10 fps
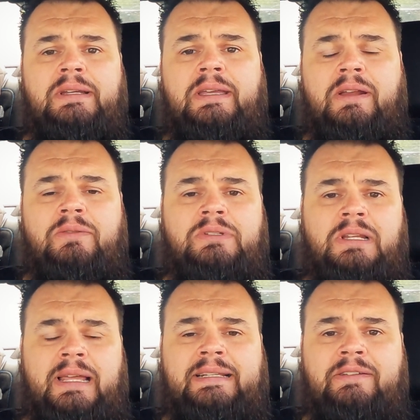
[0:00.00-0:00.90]
you know,
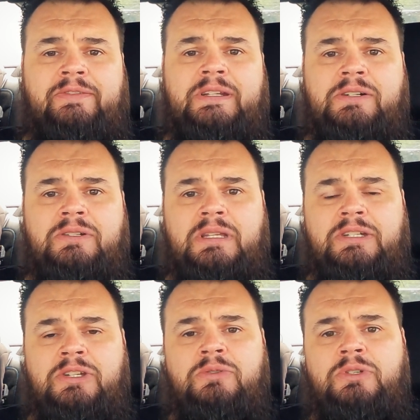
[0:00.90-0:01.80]
select the features
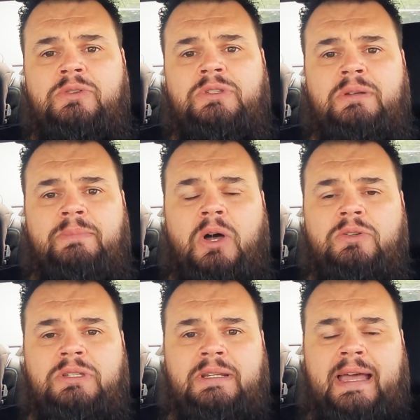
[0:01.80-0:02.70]
that you use the
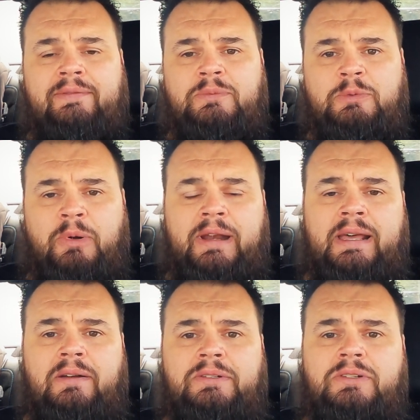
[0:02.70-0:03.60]
most and have them spread
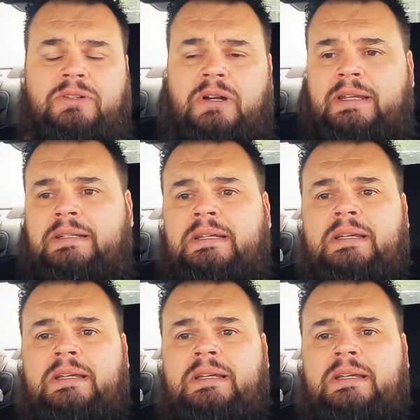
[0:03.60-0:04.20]
out on your screen